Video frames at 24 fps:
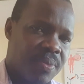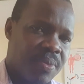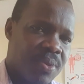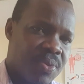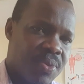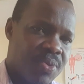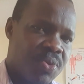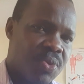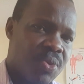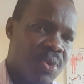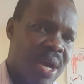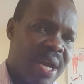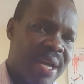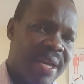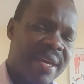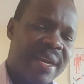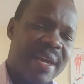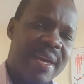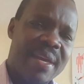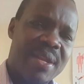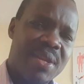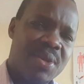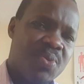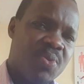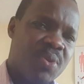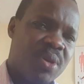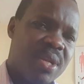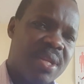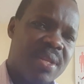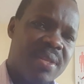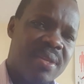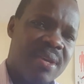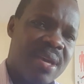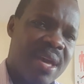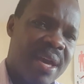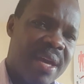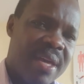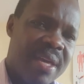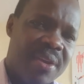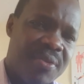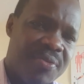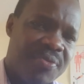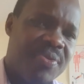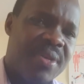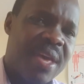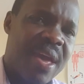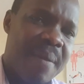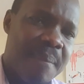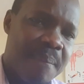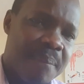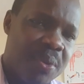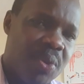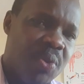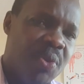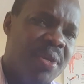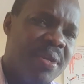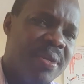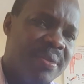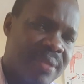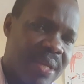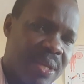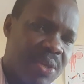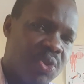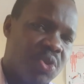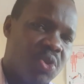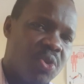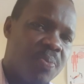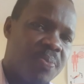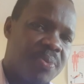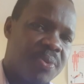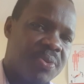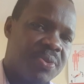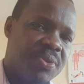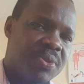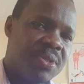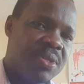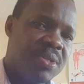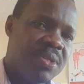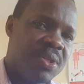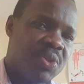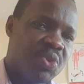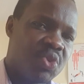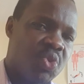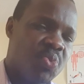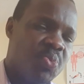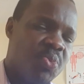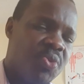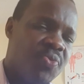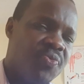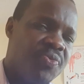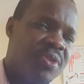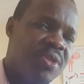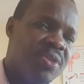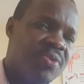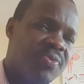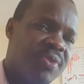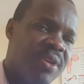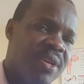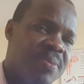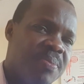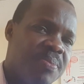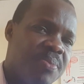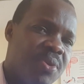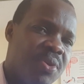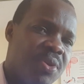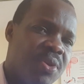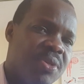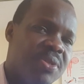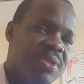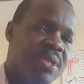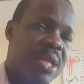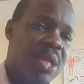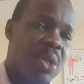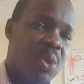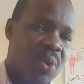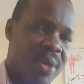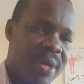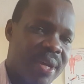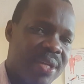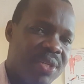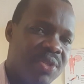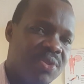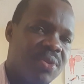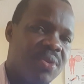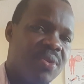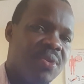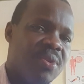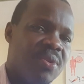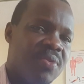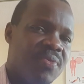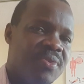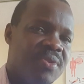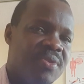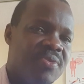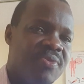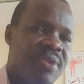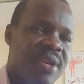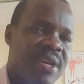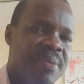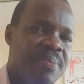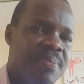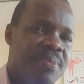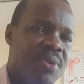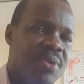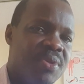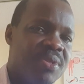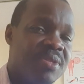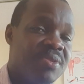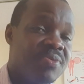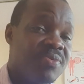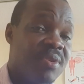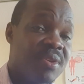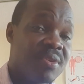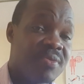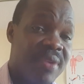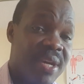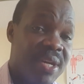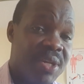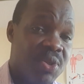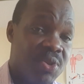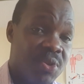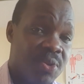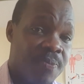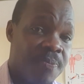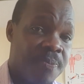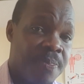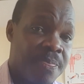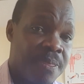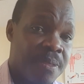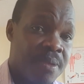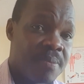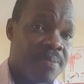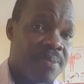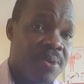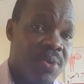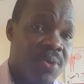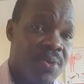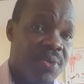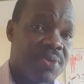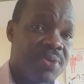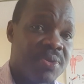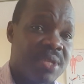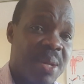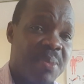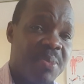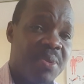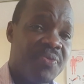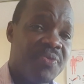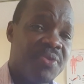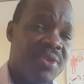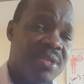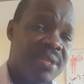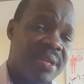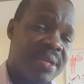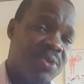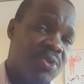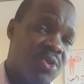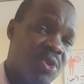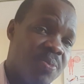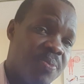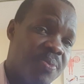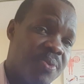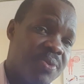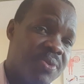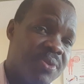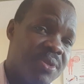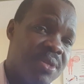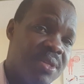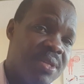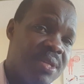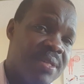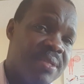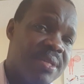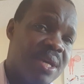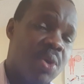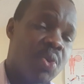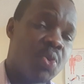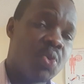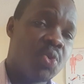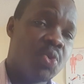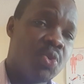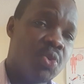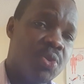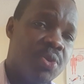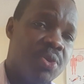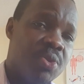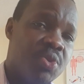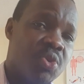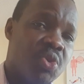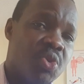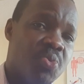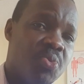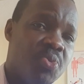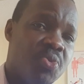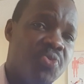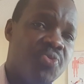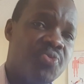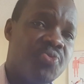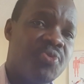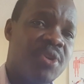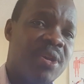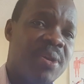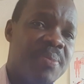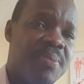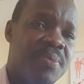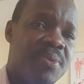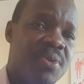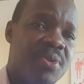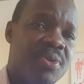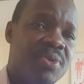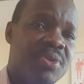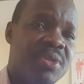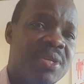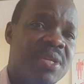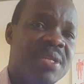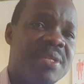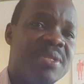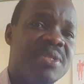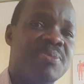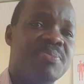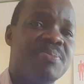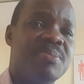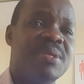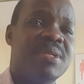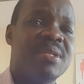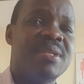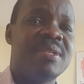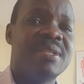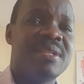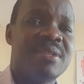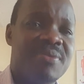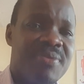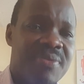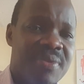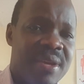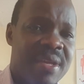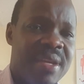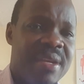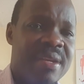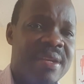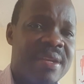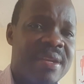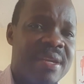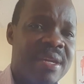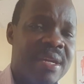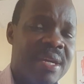So again, if they're employing surgical procedure to remove these fibroids, the location of the fibroids is very vital, because some of these surgical procedures are good to remove fibroids in different